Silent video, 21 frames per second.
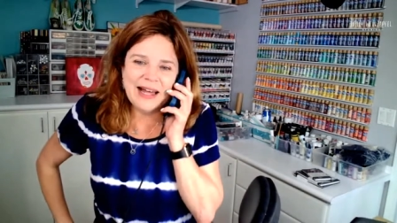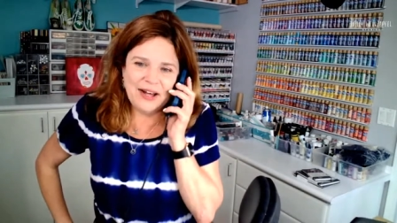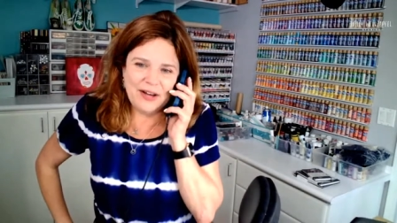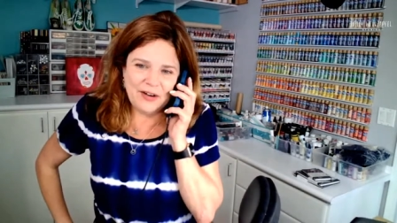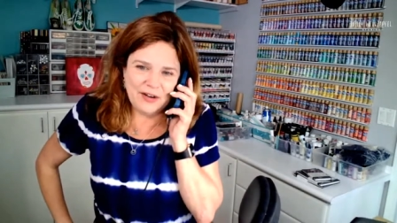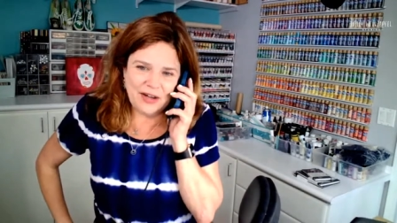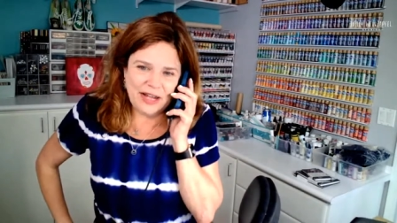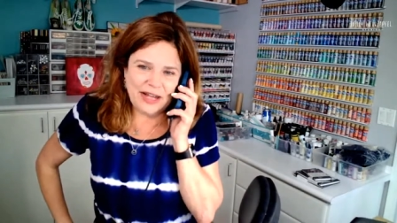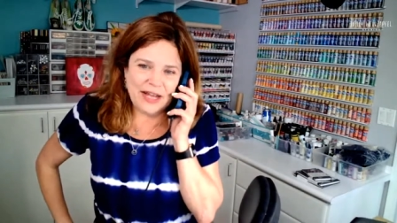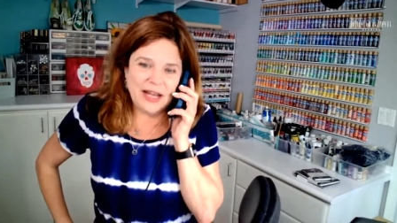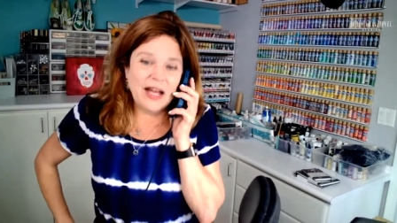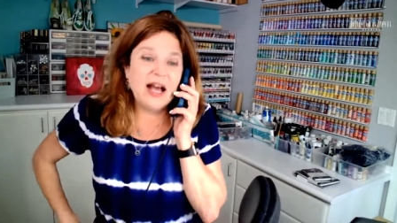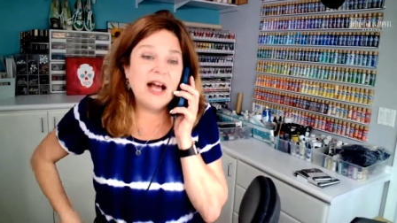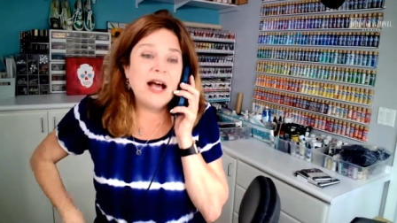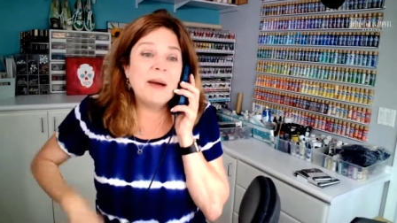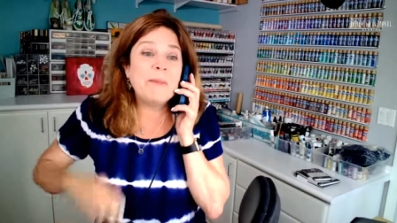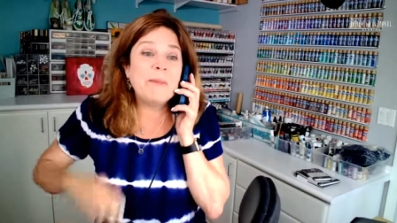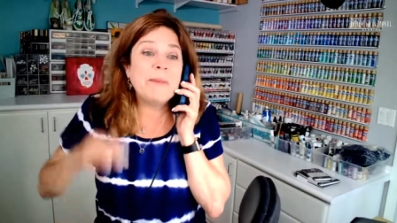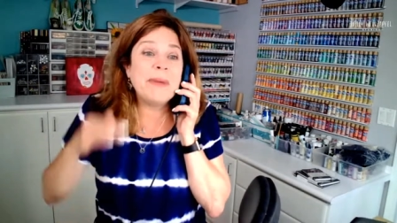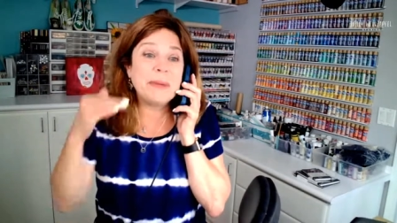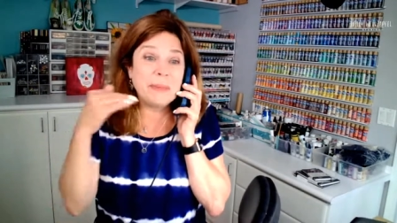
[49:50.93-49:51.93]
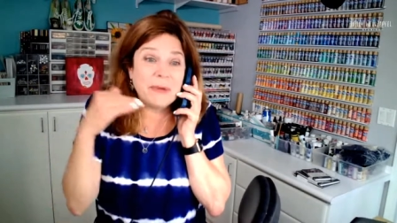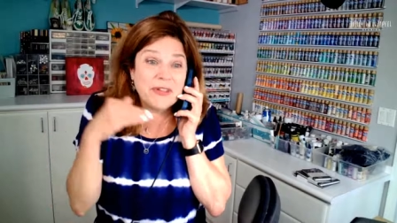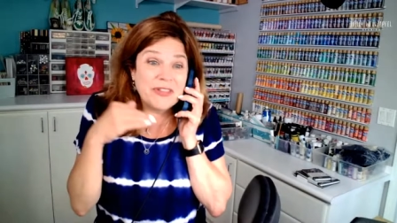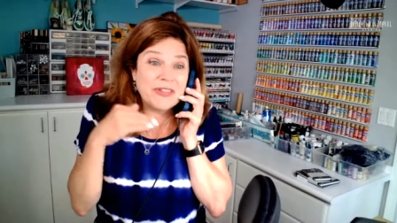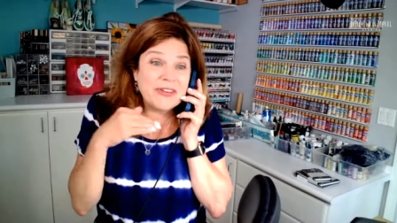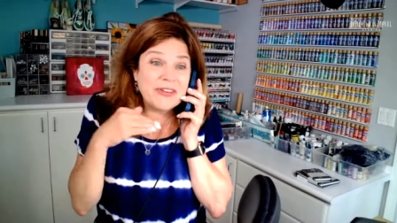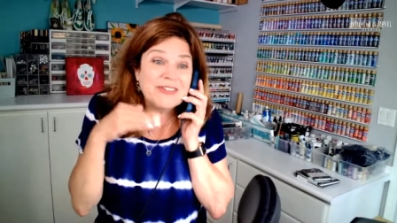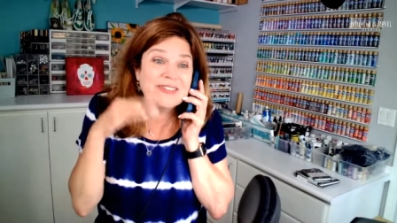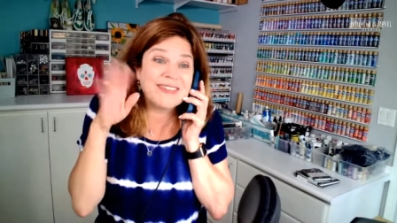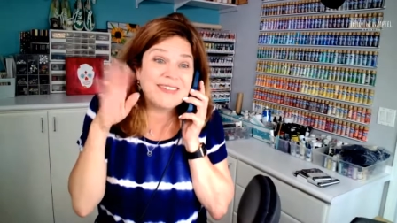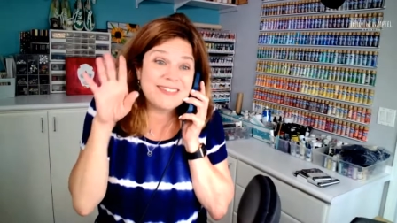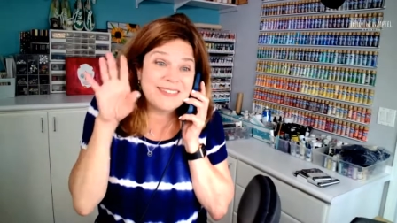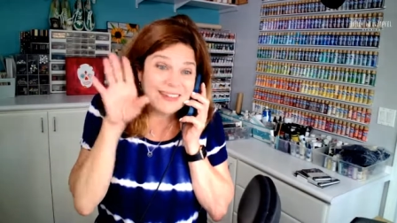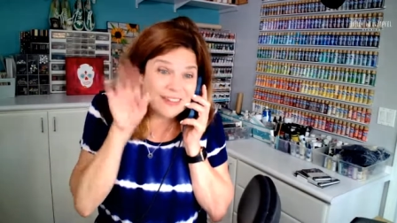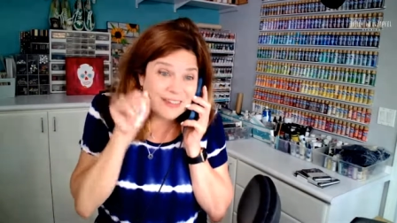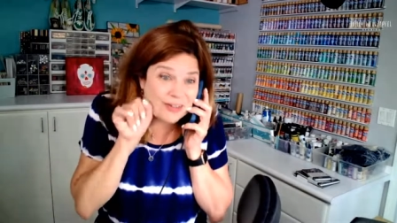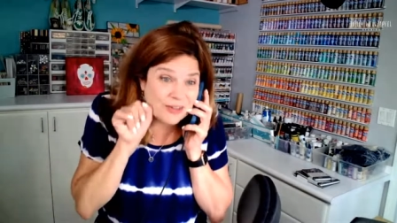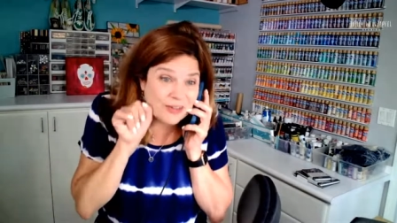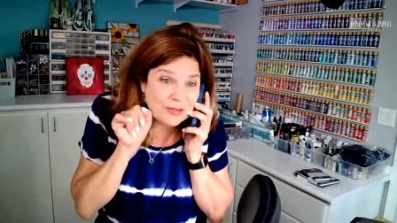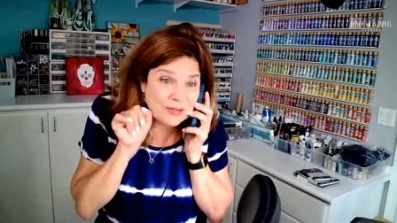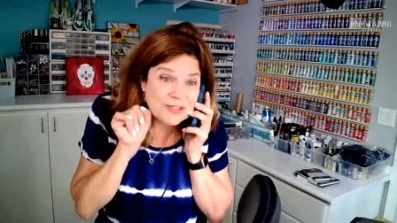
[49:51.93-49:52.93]
Okay. My brother says
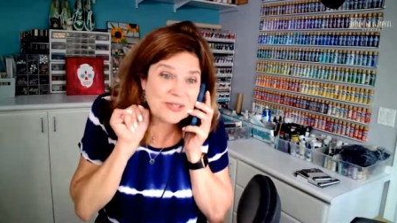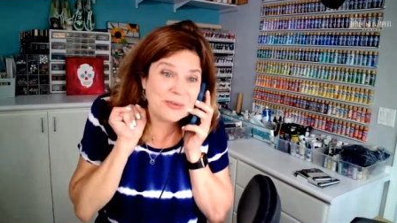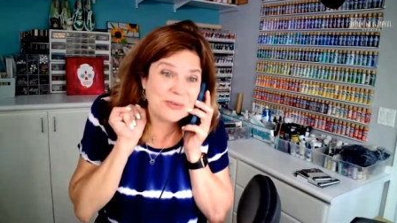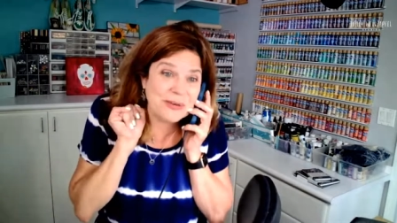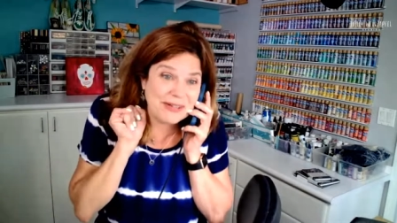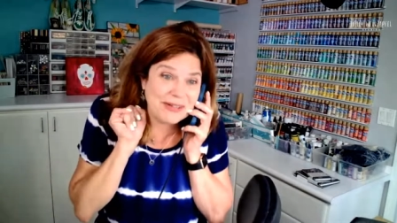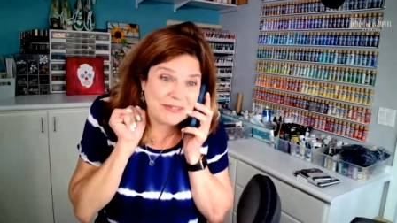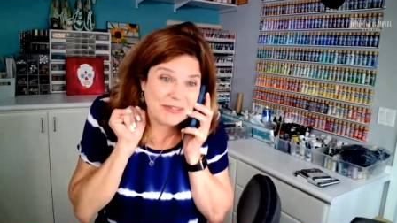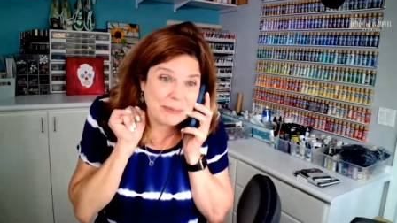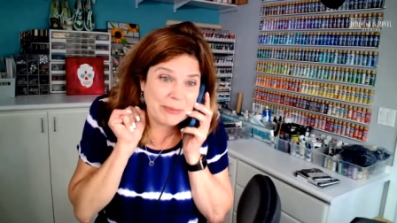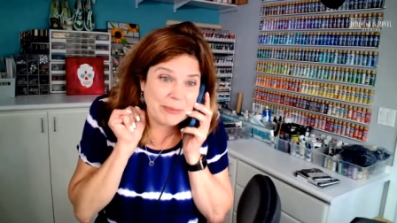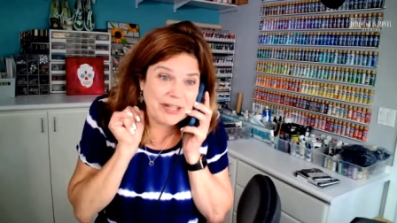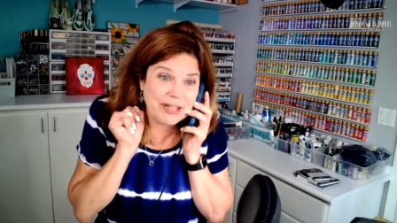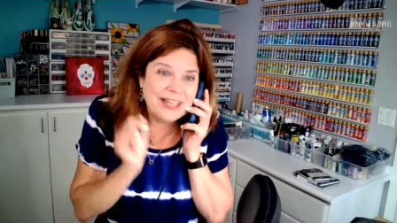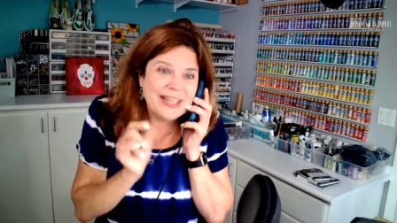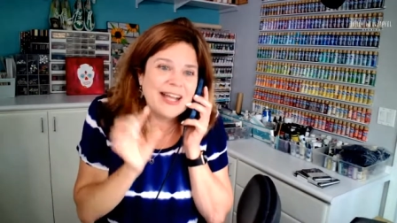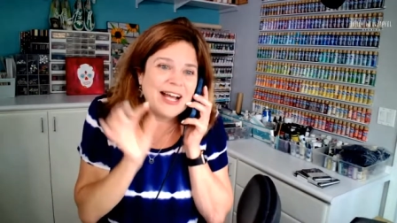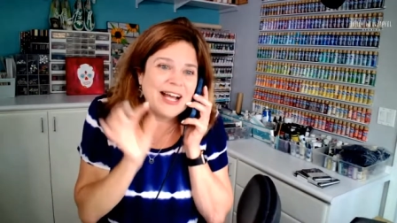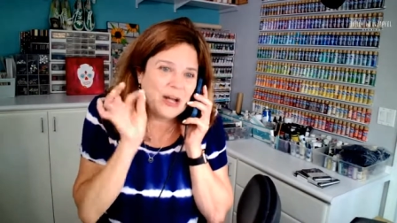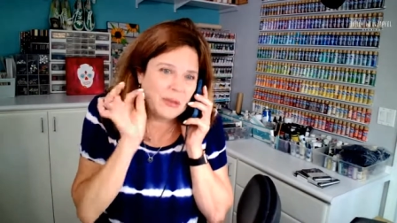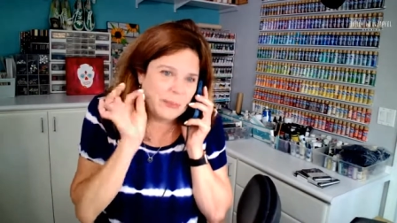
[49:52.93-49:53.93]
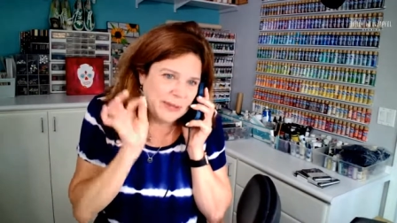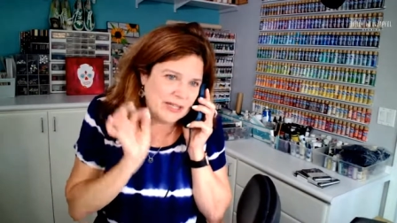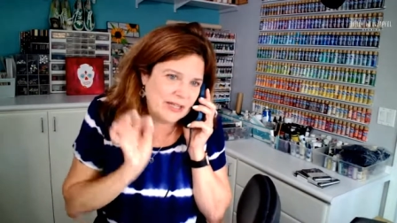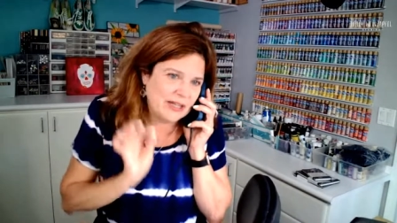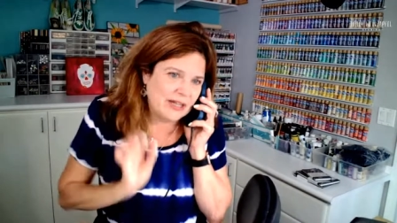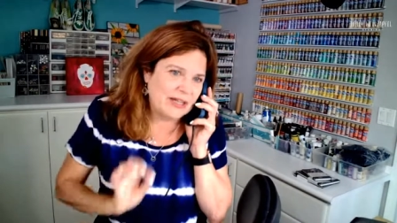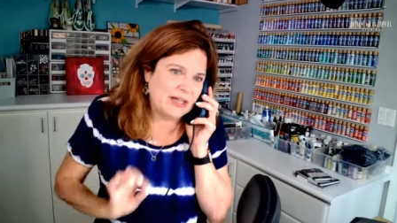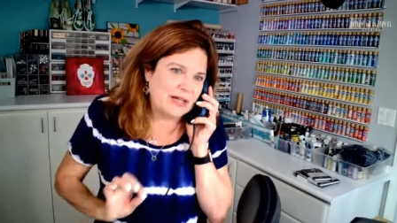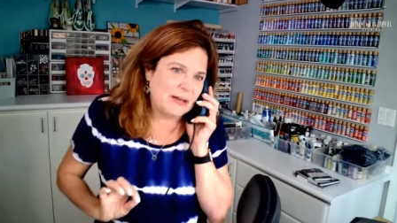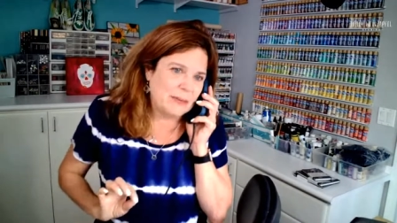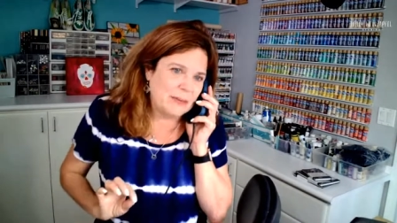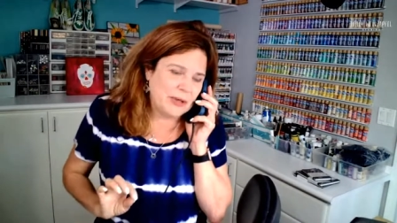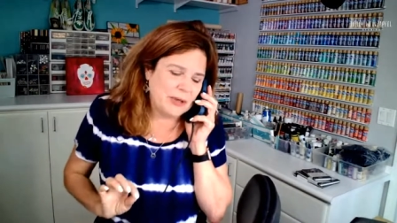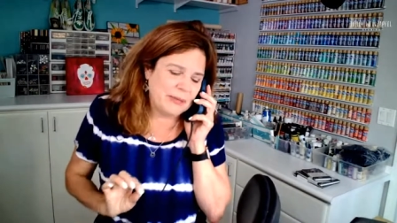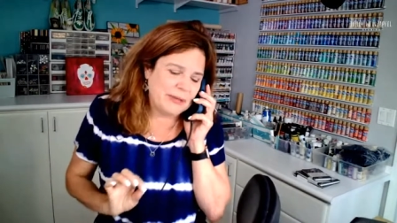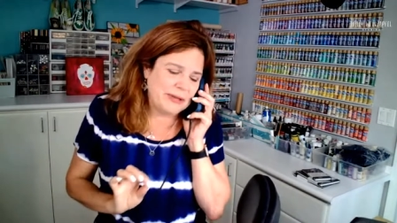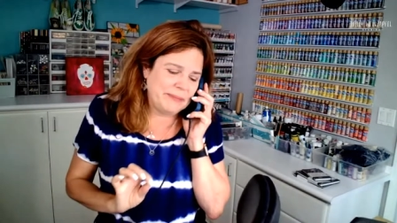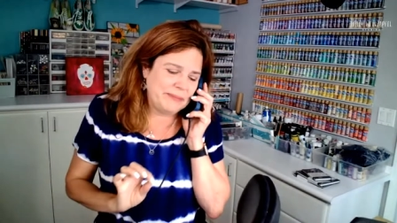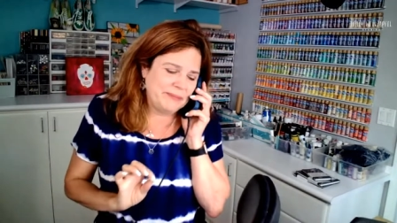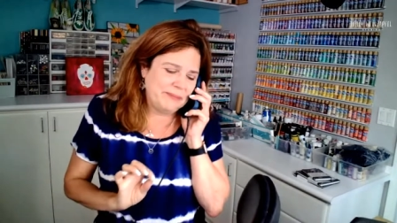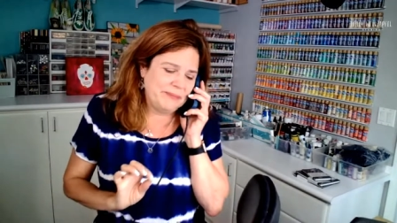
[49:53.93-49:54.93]
hello to everybody. I'll be done in a
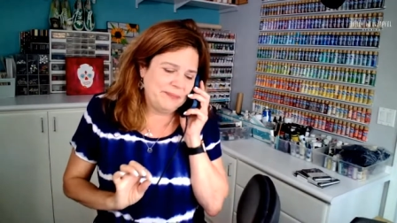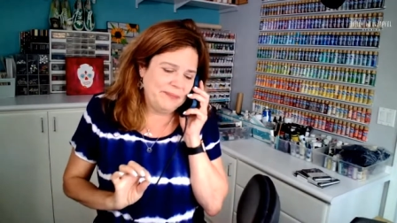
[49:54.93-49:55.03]
moment.